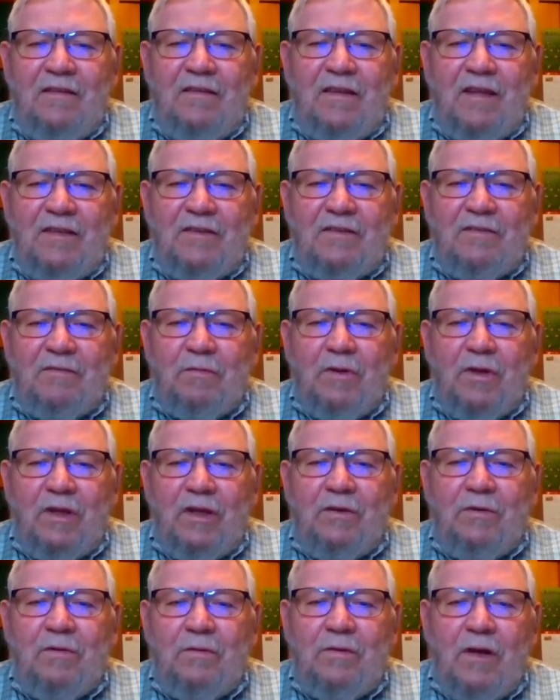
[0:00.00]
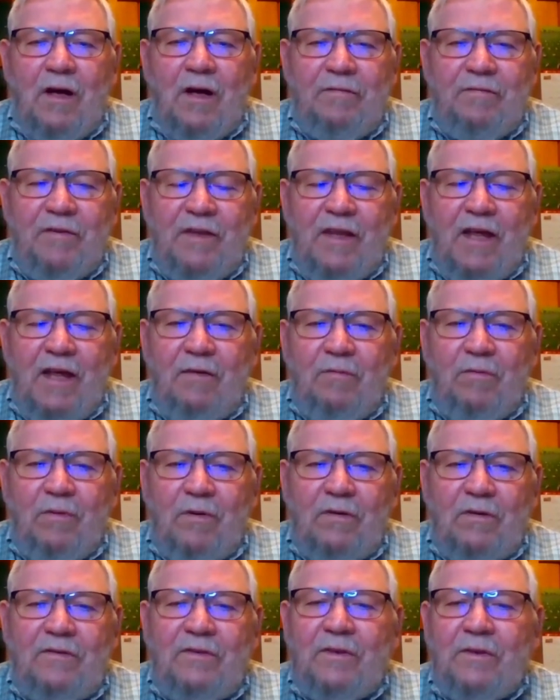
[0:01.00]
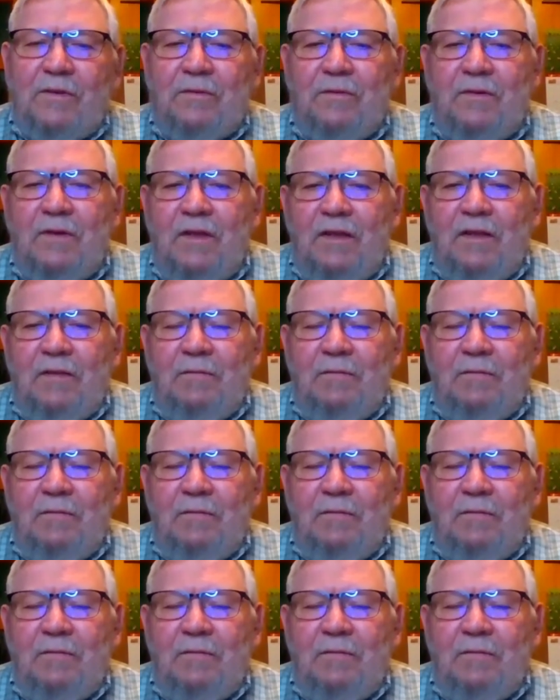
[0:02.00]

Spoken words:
Things have really cooled off in that world too